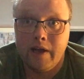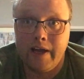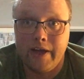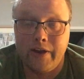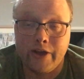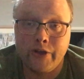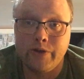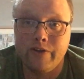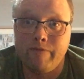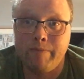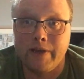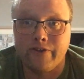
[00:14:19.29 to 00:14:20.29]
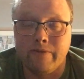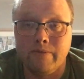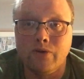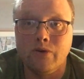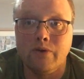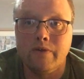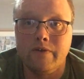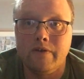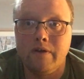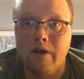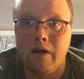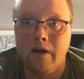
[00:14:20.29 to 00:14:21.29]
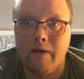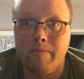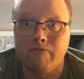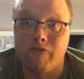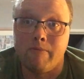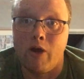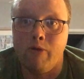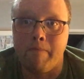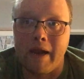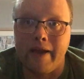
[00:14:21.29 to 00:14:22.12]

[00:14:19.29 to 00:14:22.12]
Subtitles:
and I couldn't have picked a more remote